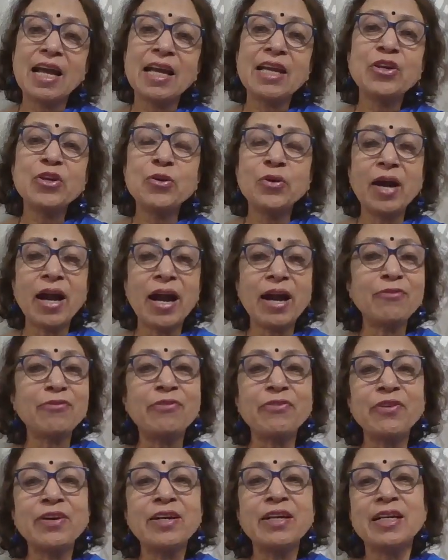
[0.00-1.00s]
you have
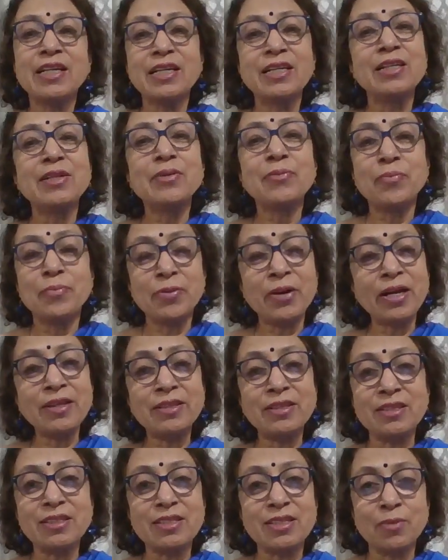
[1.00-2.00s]

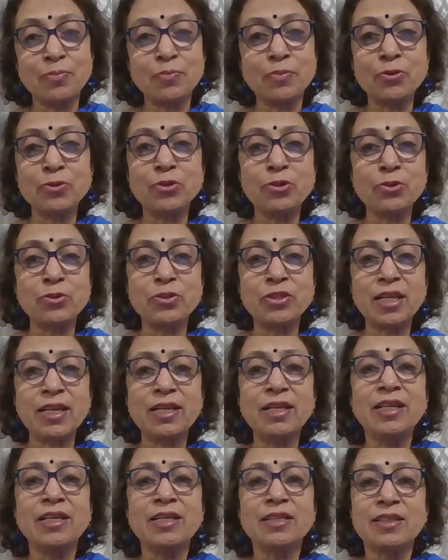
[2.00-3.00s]
brother. Suppose you
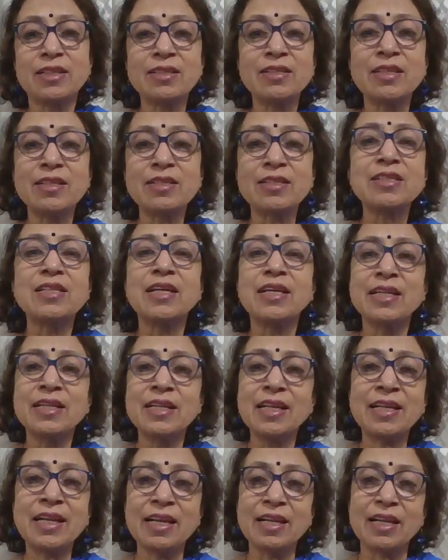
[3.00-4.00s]
say, this is
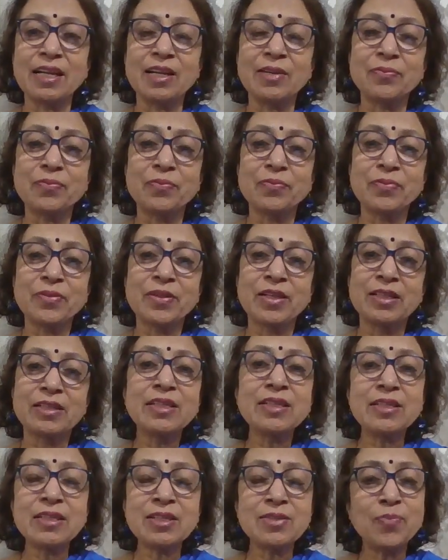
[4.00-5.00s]
Nikhil.
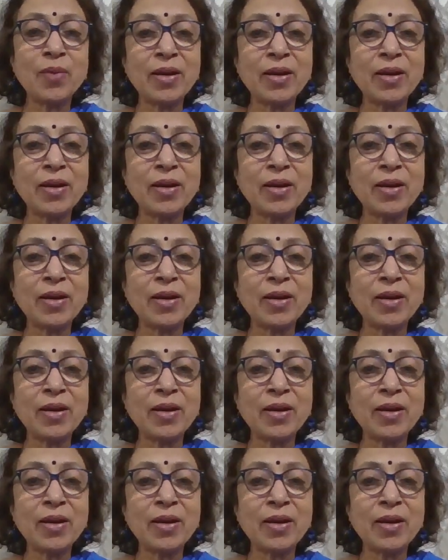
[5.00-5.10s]
This is